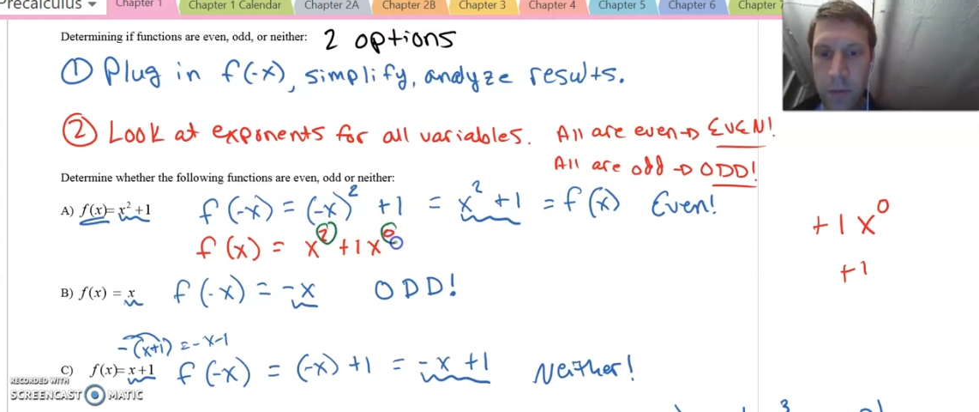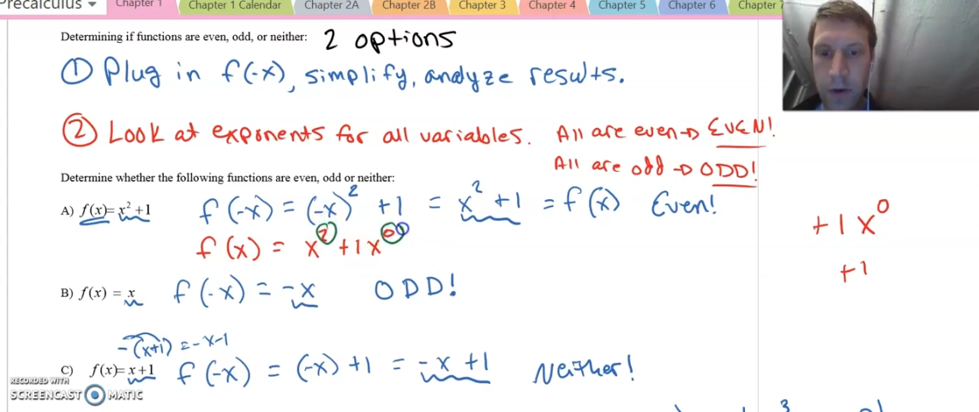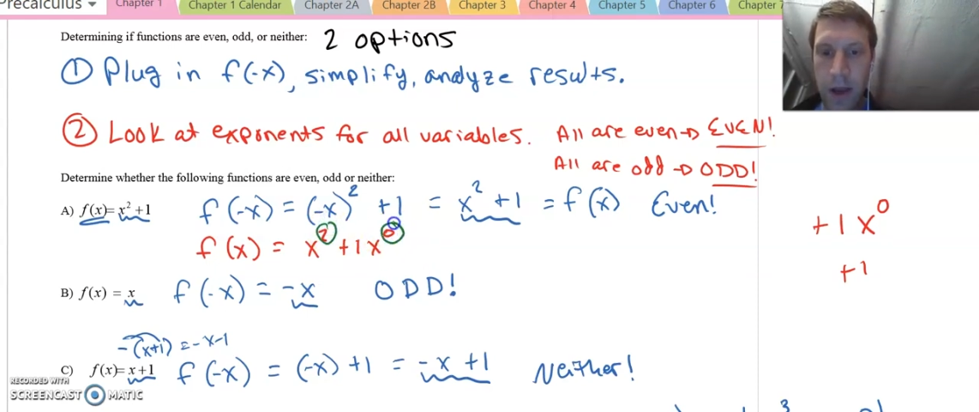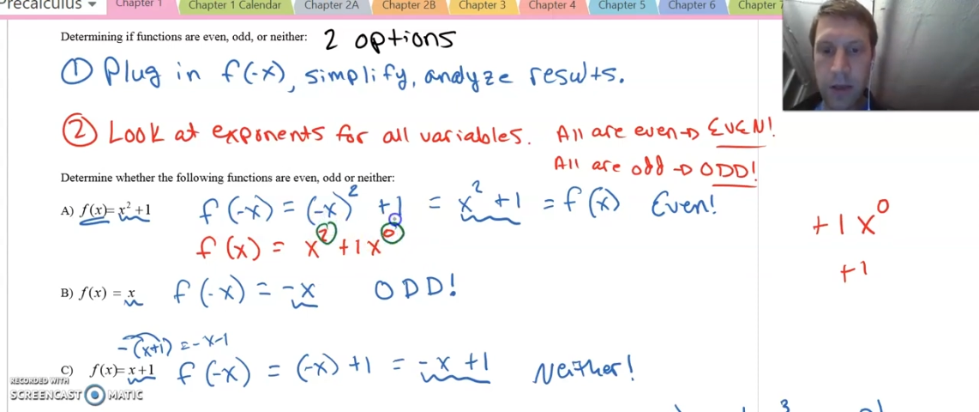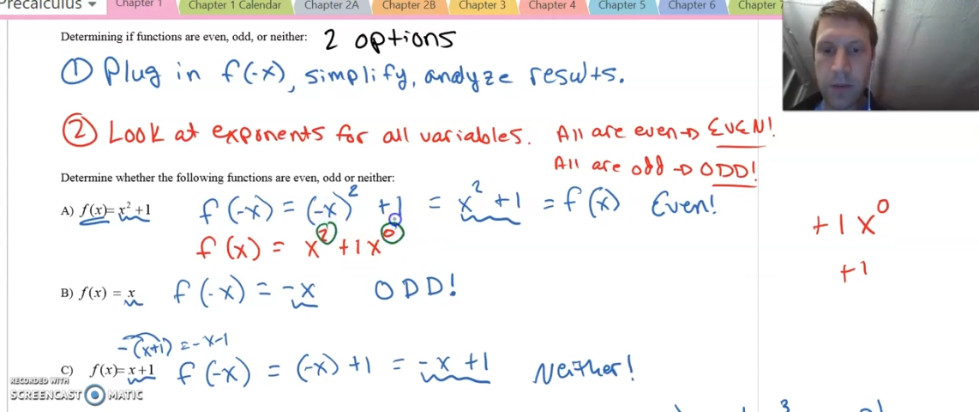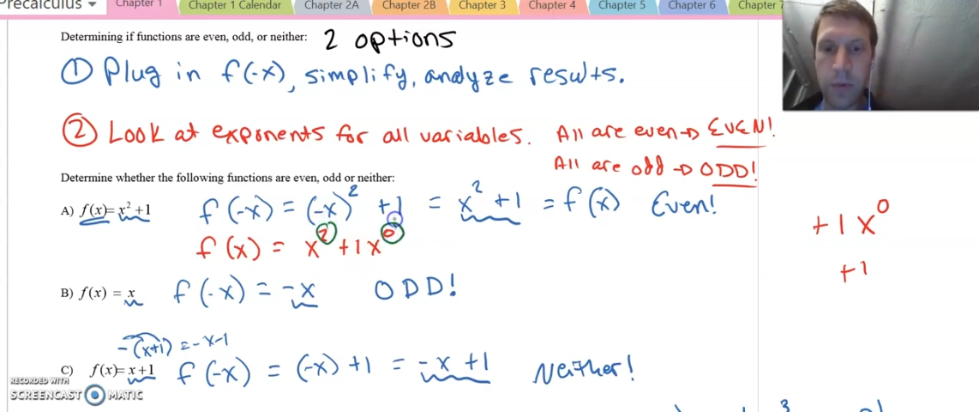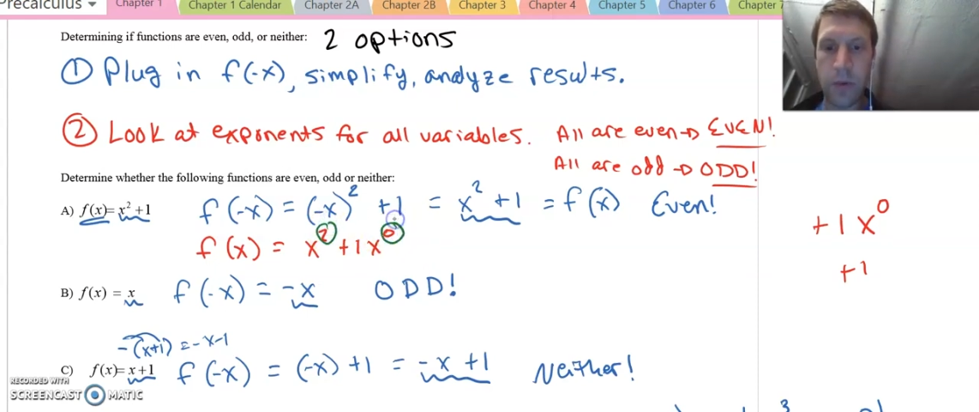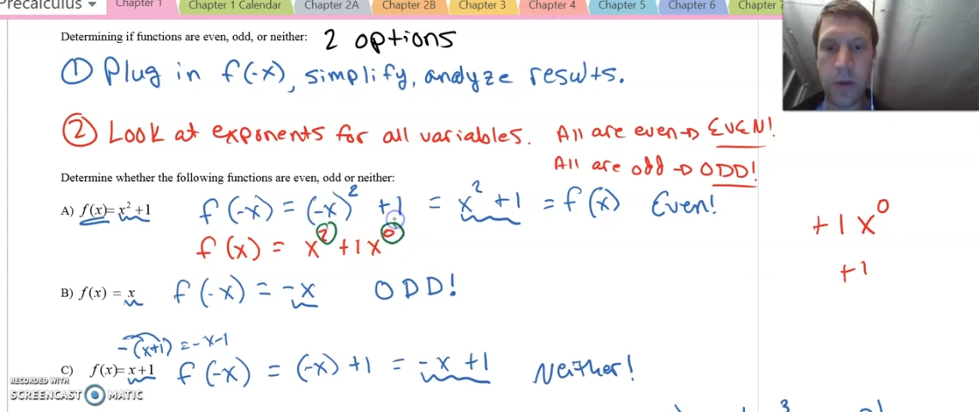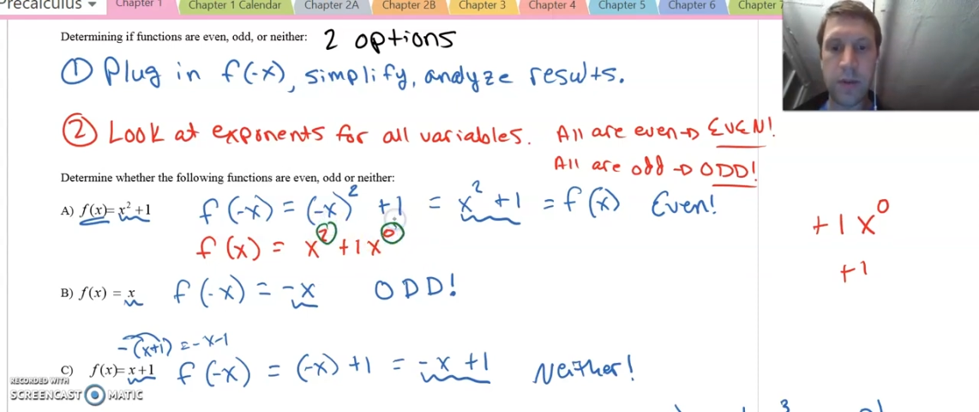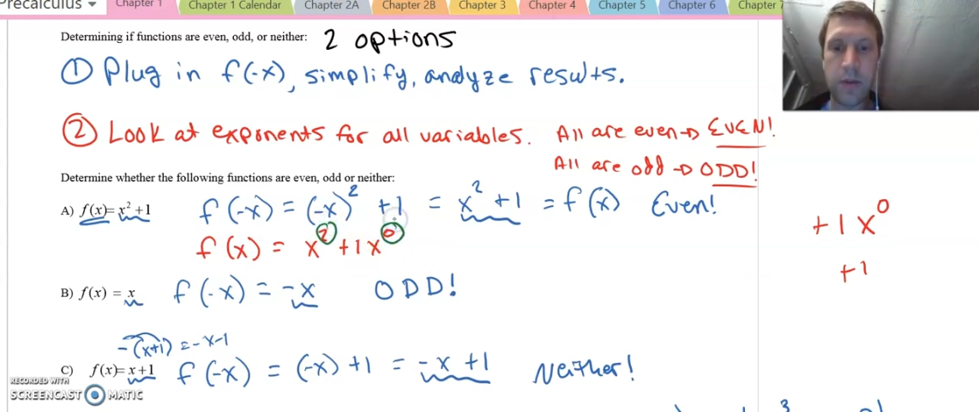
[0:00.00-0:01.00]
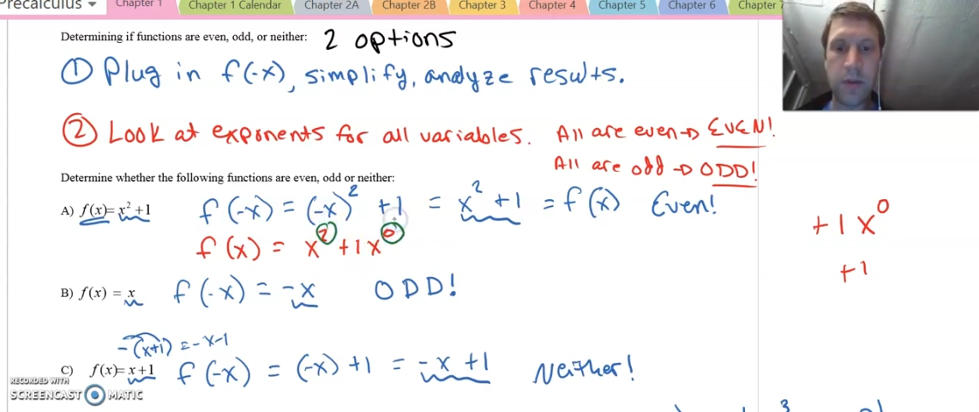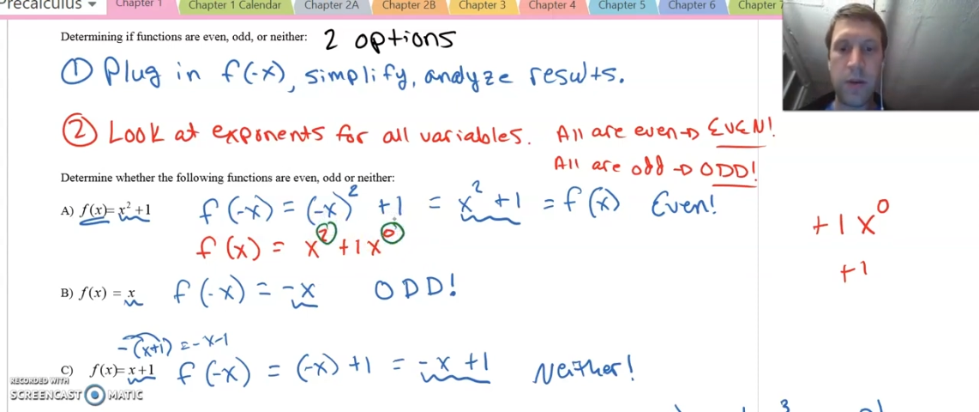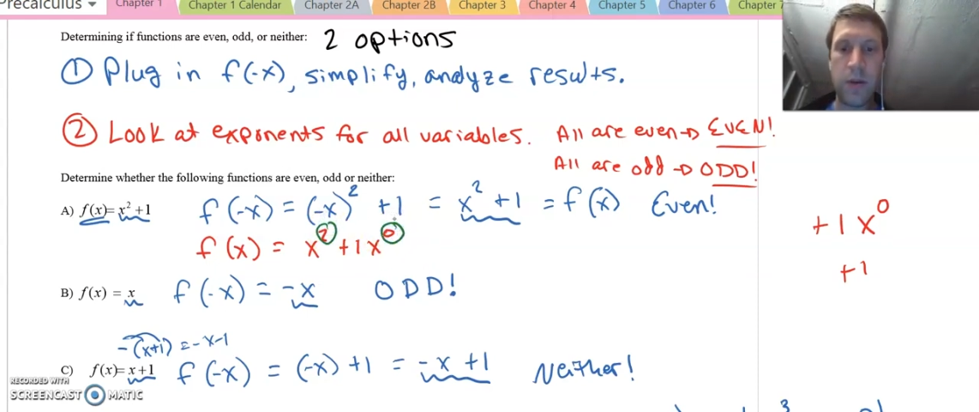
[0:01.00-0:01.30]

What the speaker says: your exponents.